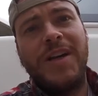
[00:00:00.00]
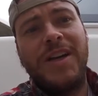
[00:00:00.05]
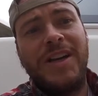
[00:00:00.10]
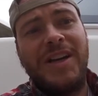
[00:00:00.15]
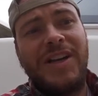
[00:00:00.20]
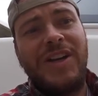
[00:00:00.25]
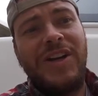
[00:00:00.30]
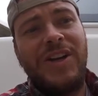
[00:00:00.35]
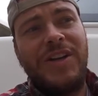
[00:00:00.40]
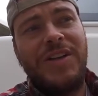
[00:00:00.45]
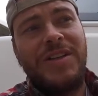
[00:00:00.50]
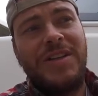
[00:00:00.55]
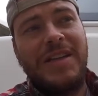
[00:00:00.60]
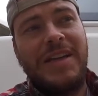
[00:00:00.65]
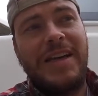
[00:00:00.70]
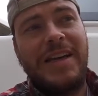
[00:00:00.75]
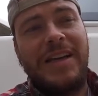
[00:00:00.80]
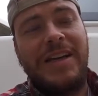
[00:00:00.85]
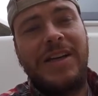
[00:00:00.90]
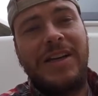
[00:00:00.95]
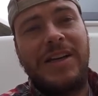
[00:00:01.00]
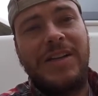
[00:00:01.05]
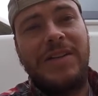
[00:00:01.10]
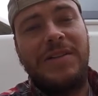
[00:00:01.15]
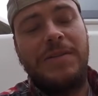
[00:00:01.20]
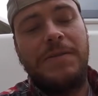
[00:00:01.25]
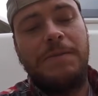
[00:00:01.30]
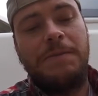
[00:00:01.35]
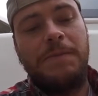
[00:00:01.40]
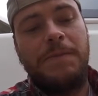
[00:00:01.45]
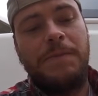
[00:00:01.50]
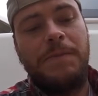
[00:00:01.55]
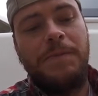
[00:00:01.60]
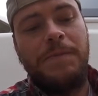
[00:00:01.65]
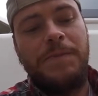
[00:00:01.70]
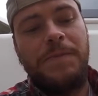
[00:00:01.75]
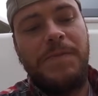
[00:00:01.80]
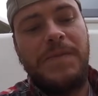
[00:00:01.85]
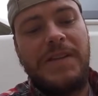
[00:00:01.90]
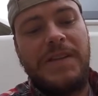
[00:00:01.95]
it and you hear like a
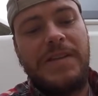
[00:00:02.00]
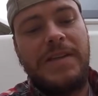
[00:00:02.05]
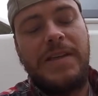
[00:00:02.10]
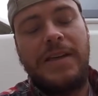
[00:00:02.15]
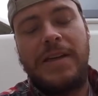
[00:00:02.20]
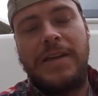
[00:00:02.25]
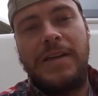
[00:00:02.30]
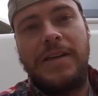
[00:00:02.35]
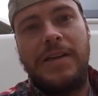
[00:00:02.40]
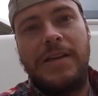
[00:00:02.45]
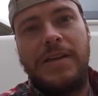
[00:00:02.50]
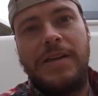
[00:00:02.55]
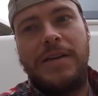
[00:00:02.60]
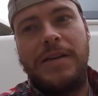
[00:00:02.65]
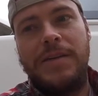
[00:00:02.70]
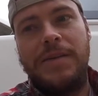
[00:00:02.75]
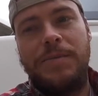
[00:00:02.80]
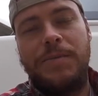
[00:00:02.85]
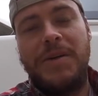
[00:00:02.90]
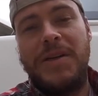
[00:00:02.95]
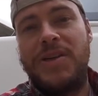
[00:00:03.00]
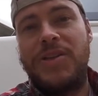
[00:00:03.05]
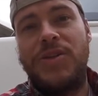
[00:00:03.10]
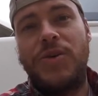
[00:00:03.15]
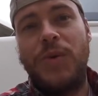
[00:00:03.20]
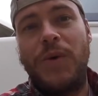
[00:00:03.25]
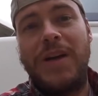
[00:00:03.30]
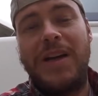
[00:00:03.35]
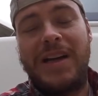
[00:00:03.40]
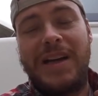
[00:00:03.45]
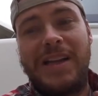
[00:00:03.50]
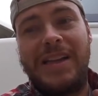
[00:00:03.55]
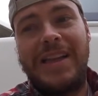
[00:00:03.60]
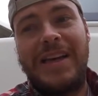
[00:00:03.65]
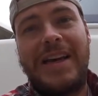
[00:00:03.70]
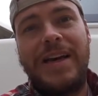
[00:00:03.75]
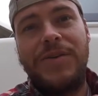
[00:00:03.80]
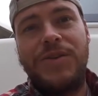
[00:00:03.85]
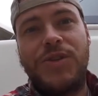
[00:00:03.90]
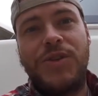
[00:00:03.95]
it's like a big squeak like a
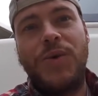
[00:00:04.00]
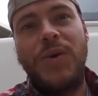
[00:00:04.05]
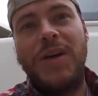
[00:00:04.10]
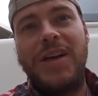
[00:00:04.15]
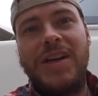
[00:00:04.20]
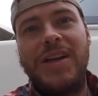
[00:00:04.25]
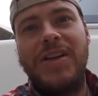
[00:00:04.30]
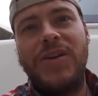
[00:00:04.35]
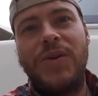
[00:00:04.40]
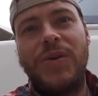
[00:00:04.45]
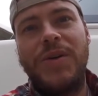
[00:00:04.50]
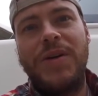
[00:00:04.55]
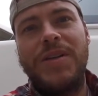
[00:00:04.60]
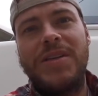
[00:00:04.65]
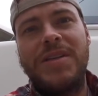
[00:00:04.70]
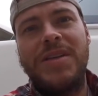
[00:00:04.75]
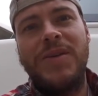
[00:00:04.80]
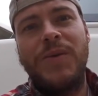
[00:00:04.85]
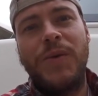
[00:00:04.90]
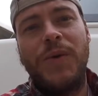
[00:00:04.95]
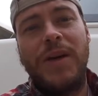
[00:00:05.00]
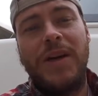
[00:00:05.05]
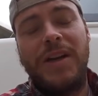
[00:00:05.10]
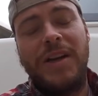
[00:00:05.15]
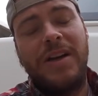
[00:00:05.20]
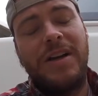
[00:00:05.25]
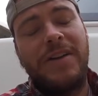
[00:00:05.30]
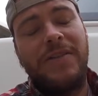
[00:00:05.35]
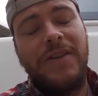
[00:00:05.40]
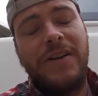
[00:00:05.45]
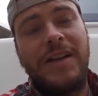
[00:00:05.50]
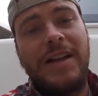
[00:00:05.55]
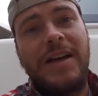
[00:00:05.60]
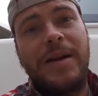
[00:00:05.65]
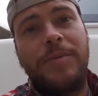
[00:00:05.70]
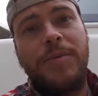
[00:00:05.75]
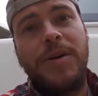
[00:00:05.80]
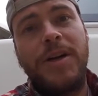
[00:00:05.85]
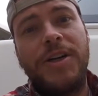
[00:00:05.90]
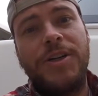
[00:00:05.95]
loud squeaking noise and you're having a lot
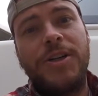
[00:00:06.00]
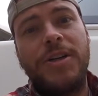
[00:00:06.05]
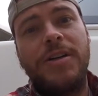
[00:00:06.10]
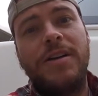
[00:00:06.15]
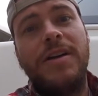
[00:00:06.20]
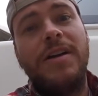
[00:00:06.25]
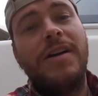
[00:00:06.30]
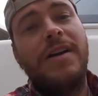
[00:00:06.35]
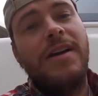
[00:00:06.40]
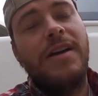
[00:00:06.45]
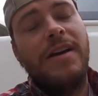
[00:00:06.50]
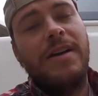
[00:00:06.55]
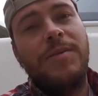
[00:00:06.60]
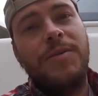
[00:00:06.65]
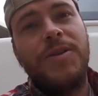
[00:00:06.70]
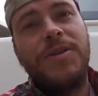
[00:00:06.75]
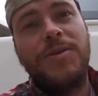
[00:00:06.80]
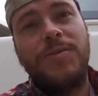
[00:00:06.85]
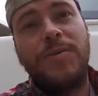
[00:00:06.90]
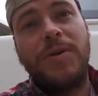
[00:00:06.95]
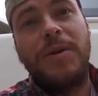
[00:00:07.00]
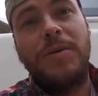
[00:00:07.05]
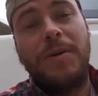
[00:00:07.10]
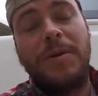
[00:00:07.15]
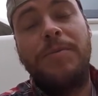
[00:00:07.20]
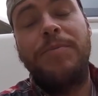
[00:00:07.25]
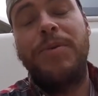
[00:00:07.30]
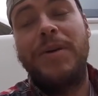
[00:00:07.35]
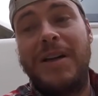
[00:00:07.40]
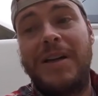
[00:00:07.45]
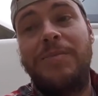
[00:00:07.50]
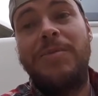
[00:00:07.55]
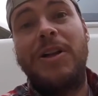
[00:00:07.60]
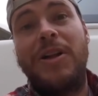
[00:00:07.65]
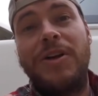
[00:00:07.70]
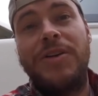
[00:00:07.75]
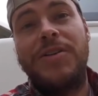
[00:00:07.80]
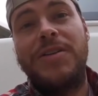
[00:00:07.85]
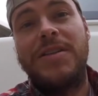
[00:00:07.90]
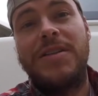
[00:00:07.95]
of pressure means you're probably pretty
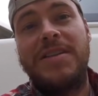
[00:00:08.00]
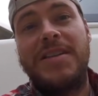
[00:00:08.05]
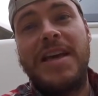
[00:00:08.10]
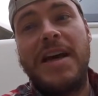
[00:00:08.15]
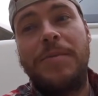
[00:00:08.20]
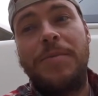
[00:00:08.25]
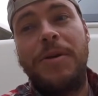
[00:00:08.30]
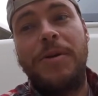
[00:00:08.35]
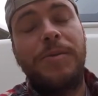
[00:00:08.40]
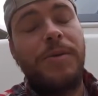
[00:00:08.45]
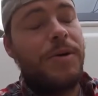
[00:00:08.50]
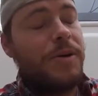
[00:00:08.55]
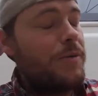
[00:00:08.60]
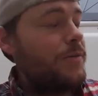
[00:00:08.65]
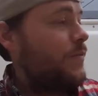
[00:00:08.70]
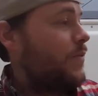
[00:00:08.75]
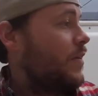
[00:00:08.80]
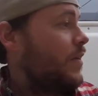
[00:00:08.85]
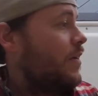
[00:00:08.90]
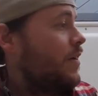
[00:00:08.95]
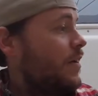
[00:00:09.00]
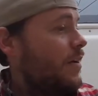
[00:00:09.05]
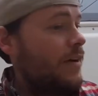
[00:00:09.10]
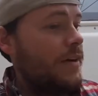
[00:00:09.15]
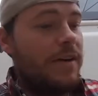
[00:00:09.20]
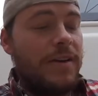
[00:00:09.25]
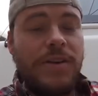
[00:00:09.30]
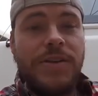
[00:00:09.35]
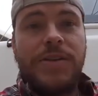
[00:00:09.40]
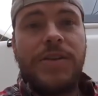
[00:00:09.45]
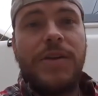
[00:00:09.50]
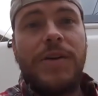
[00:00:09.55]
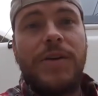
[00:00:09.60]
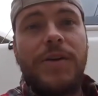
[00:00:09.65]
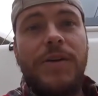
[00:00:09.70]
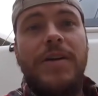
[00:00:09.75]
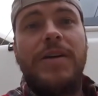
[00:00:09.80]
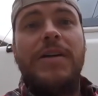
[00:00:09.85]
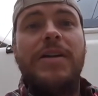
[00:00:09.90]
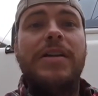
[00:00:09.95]
close to snapping the bolt so
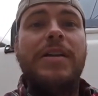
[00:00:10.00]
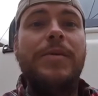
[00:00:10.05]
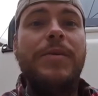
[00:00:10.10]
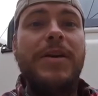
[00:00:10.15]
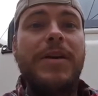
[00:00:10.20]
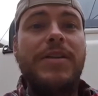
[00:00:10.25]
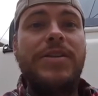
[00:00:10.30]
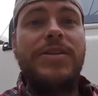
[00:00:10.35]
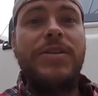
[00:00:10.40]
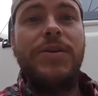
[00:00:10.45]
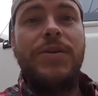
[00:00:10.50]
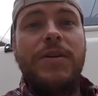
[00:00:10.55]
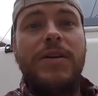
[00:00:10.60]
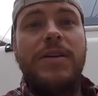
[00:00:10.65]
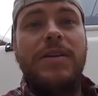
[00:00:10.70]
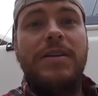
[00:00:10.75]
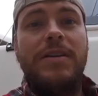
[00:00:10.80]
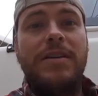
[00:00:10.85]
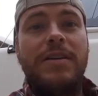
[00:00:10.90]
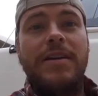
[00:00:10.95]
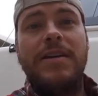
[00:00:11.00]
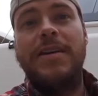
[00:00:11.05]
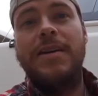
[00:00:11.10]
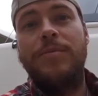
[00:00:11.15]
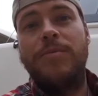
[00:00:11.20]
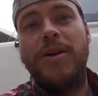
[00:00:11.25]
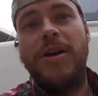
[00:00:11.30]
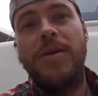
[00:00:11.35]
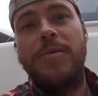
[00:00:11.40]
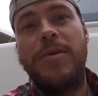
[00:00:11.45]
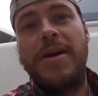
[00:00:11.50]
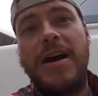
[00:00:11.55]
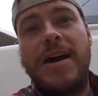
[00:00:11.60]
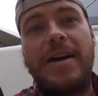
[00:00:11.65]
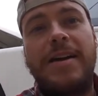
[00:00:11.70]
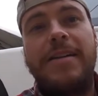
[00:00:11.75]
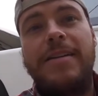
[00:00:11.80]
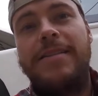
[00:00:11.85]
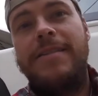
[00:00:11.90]
let me get to it and I'll bring you back